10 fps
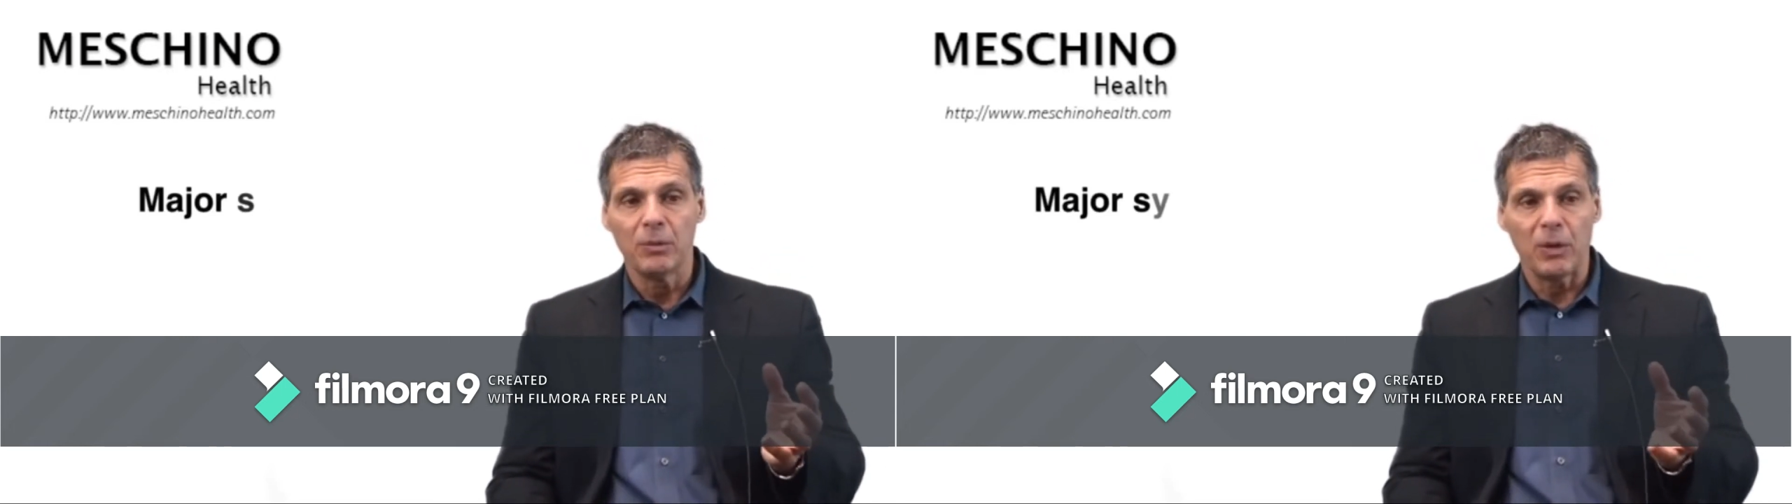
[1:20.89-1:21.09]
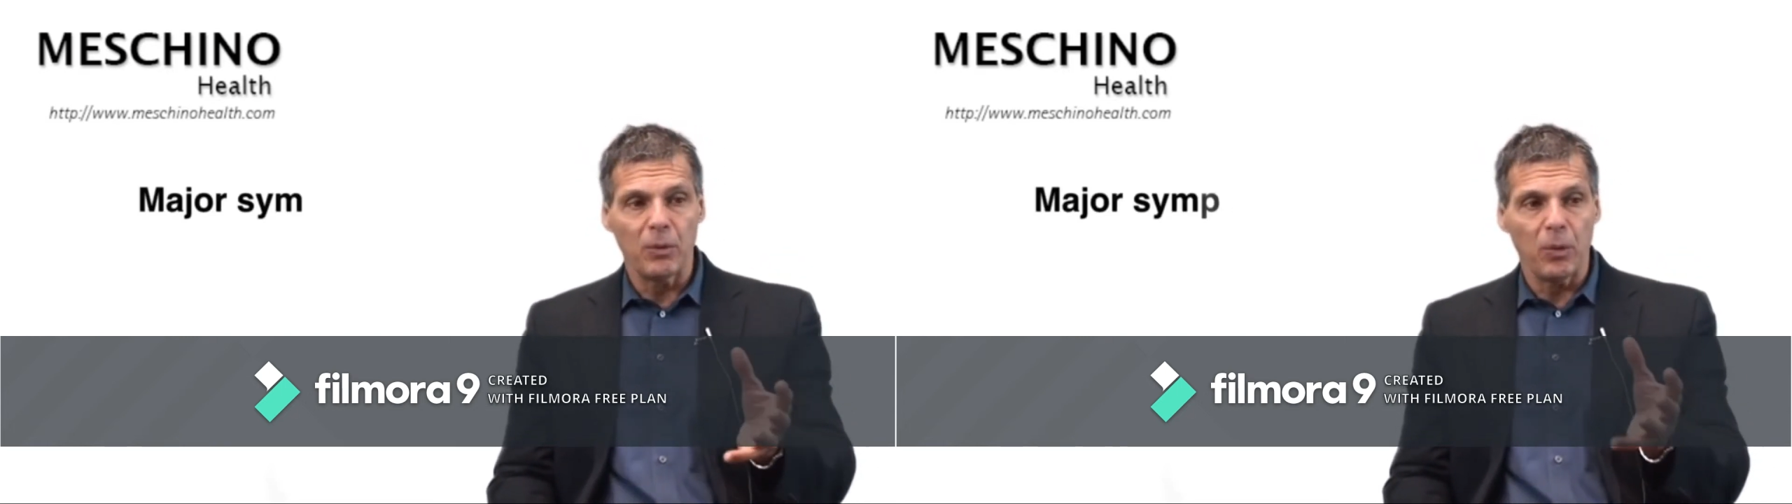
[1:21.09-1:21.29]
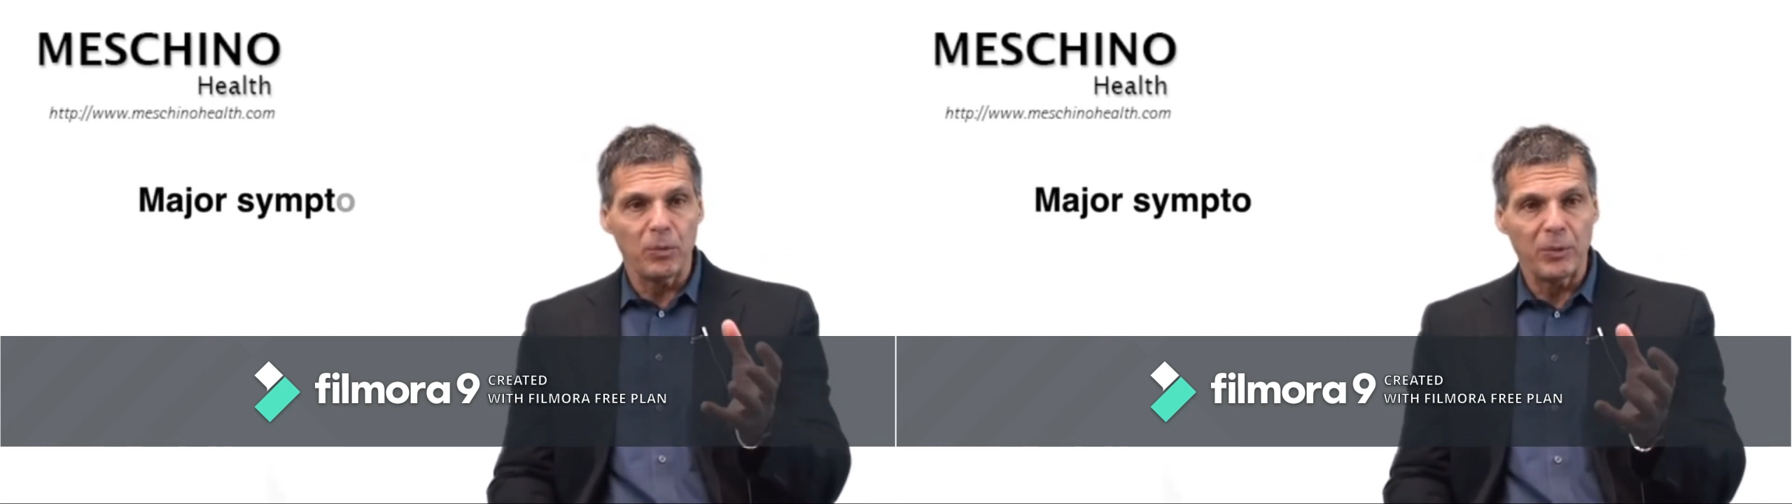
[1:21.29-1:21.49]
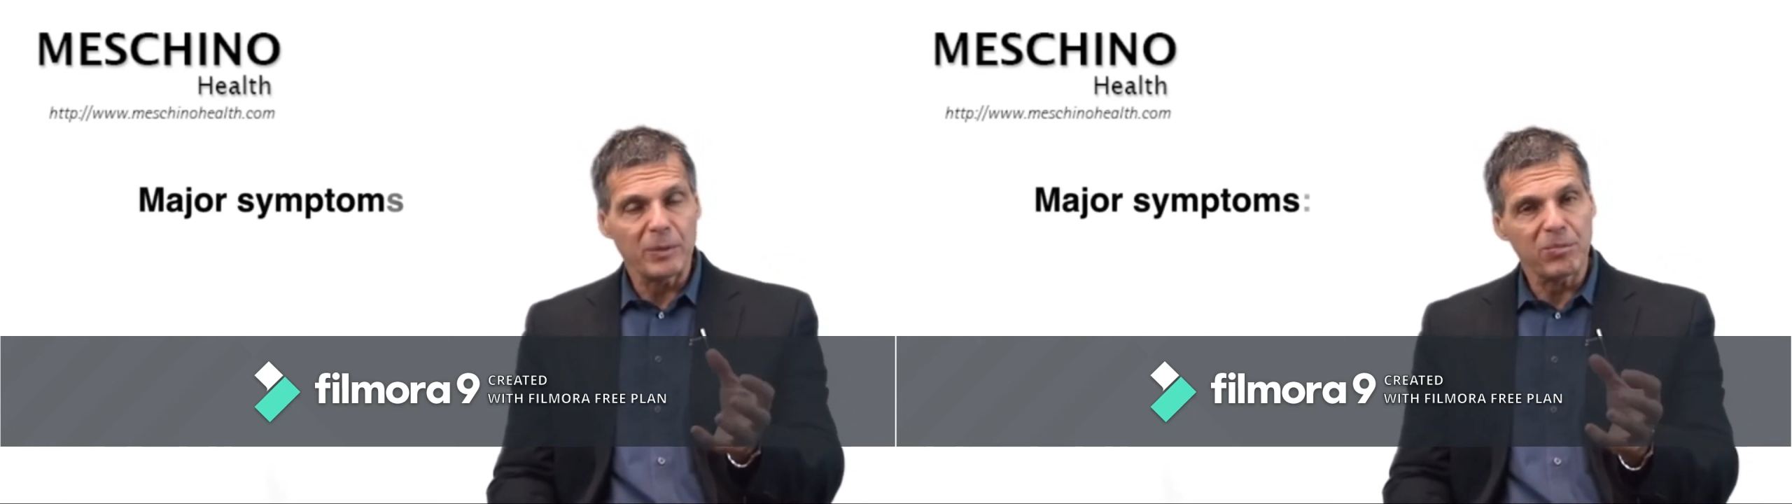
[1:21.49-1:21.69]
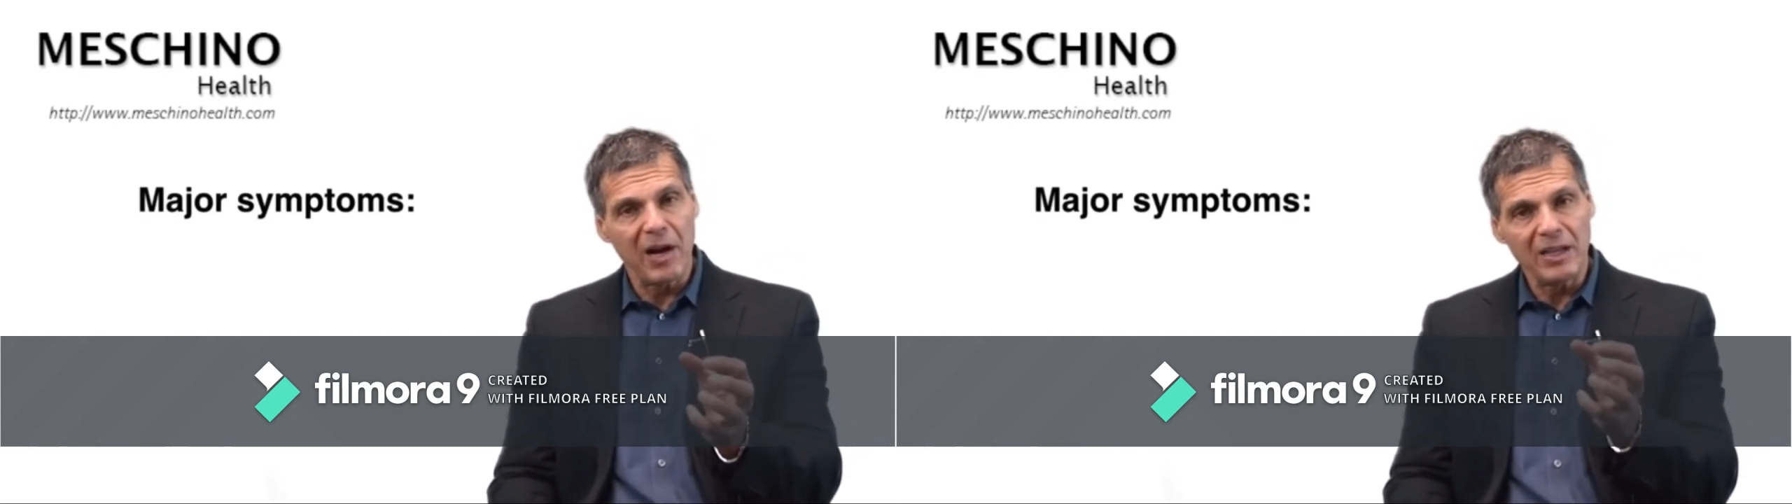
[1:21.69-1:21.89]
Well,
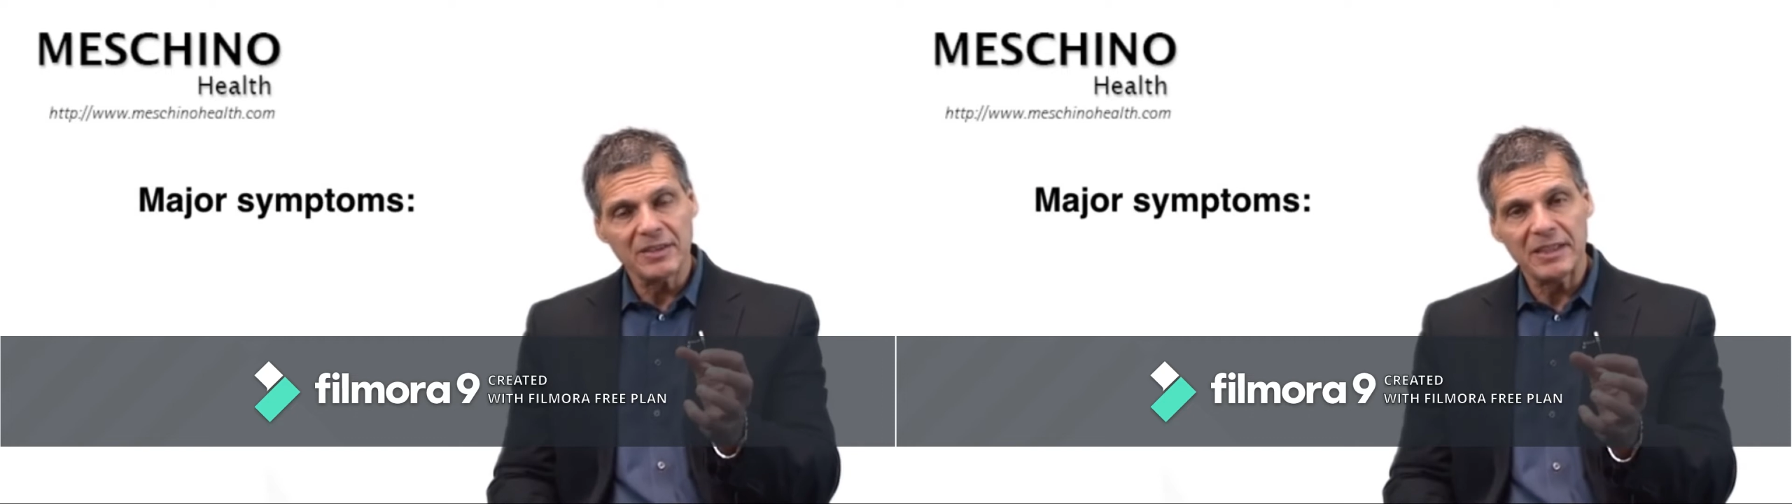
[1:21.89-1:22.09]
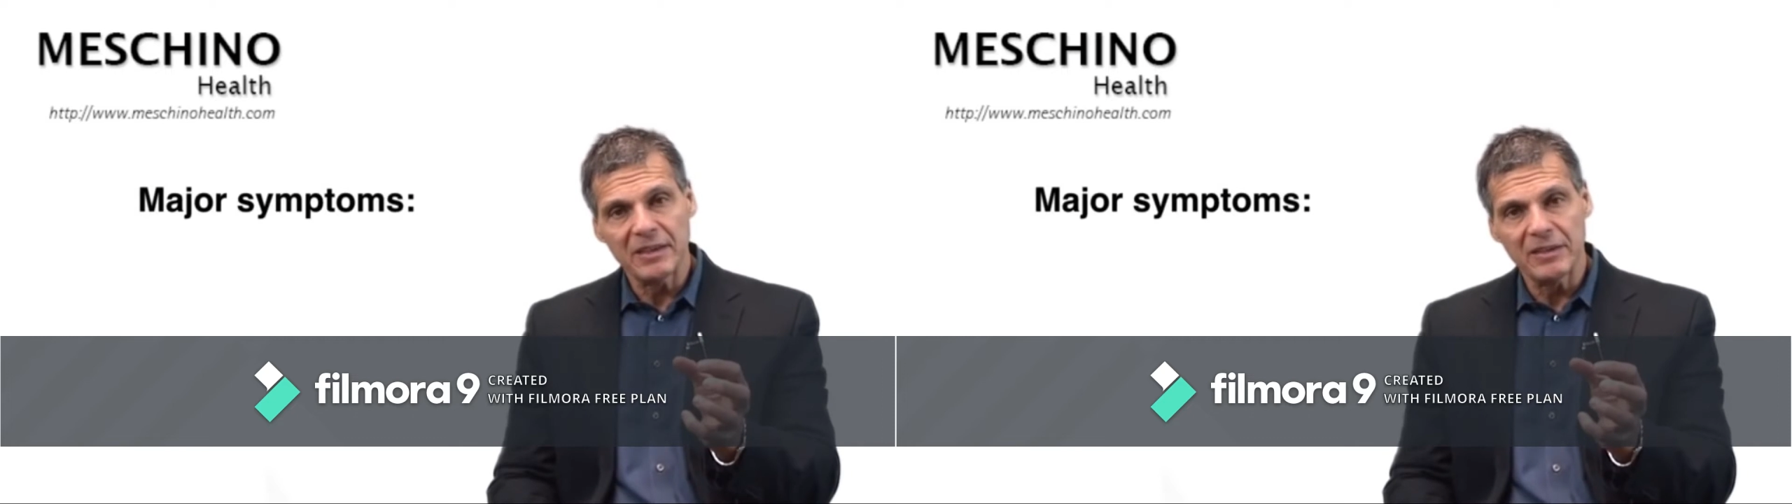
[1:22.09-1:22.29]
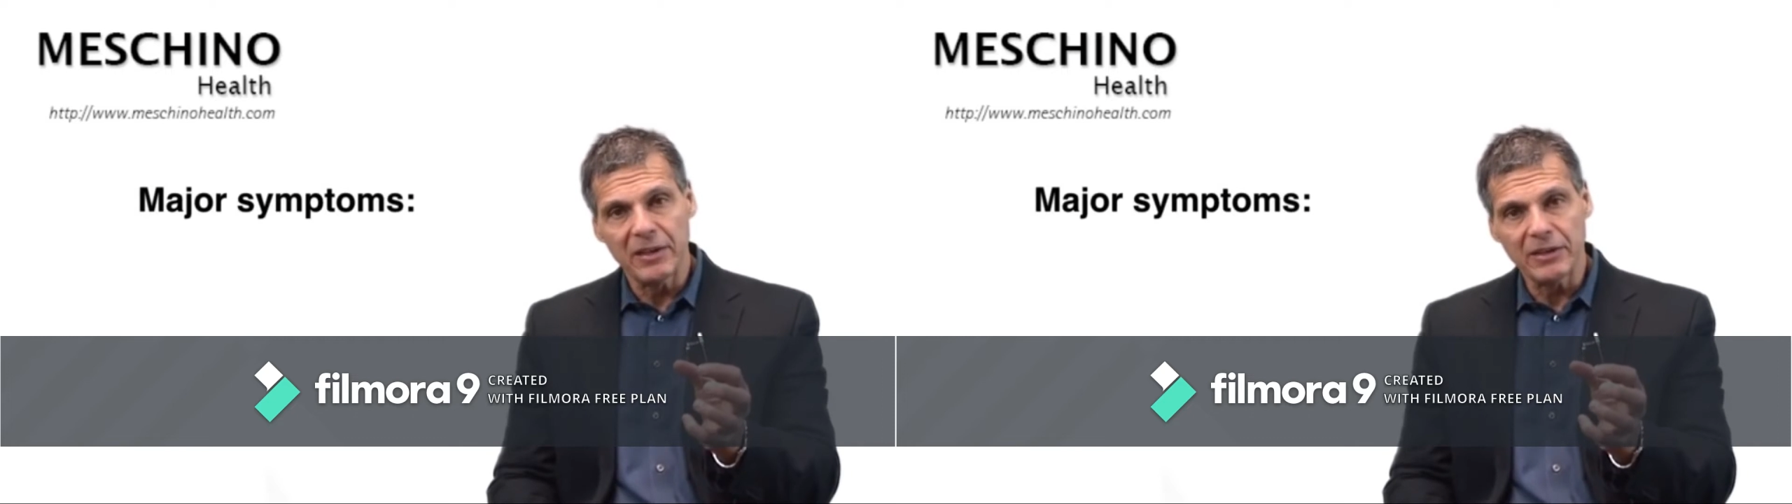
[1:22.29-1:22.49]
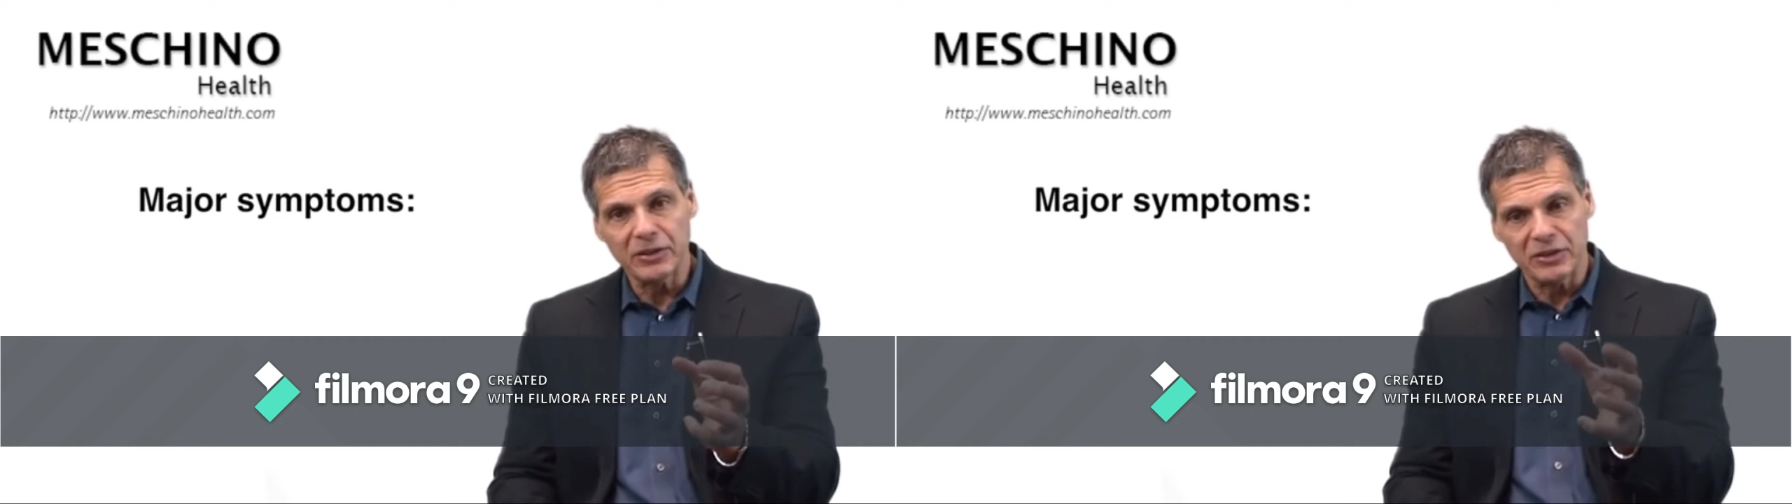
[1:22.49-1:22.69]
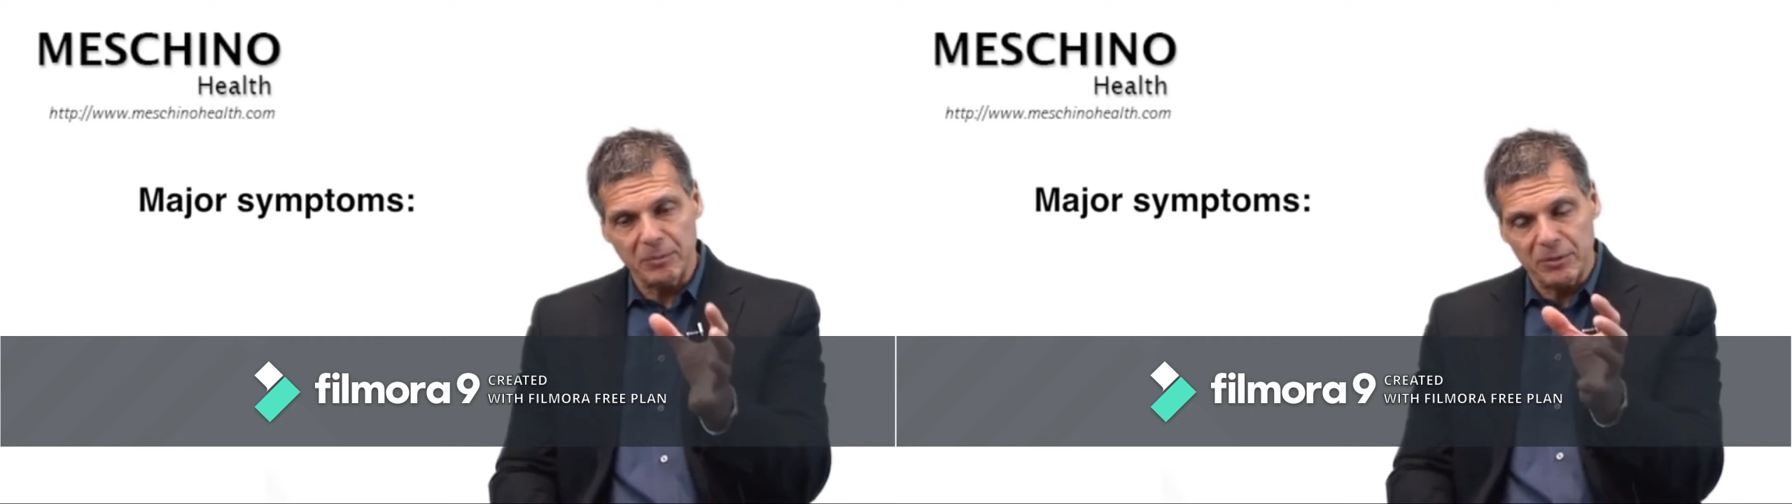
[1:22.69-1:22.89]
when the prostate enlarges,